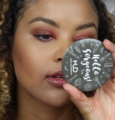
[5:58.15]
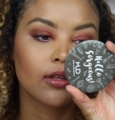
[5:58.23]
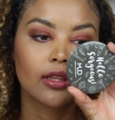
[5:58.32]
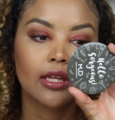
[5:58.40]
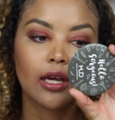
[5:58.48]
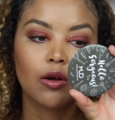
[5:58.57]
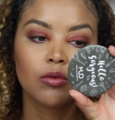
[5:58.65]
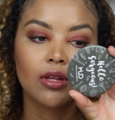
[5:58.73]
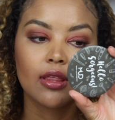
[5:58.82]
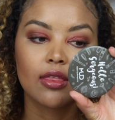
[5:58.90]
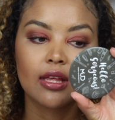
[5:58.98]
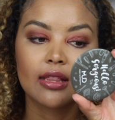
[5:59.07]
the
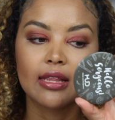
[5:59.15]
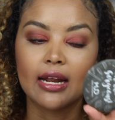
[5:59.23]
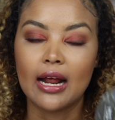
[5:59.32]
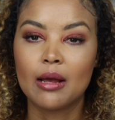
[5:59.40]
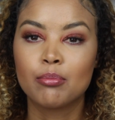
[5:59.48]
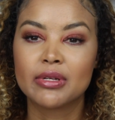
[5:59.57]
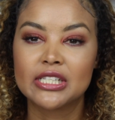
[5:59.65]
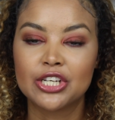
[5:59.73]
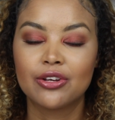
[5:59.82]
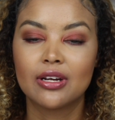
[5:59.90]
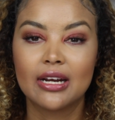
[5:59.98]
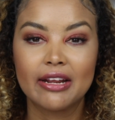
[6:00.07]
only thing that I'm
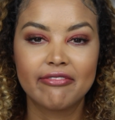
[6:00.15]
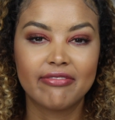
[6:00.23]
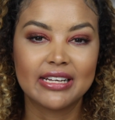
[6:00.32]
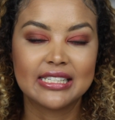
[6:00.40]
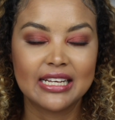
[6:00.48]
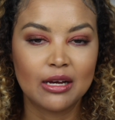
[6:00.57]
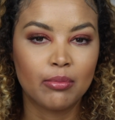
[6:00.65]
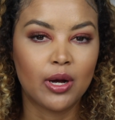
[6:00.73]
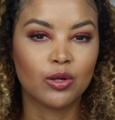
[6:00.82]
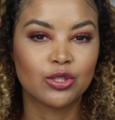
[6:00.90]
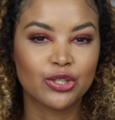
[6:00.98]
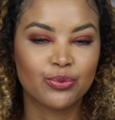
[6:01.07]
particularly fussy
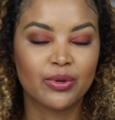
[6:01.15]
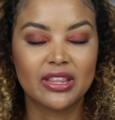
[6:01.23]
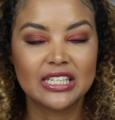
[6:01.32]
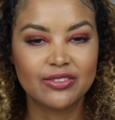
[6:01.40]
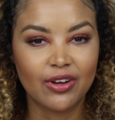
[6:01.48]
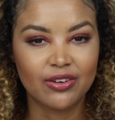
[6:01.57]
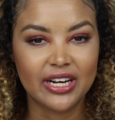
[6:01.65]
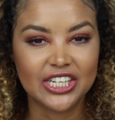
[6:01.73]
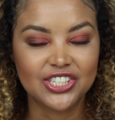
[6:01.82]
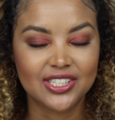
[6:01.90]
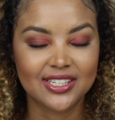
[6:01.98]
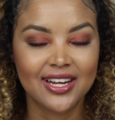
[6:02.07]
about with this
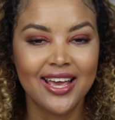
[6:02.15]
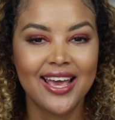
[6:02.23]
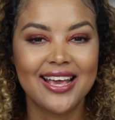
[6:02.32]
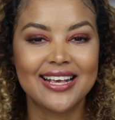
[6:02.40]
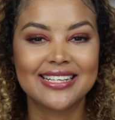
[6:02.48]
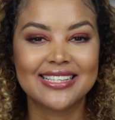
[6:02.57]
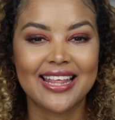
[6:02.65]
foundation is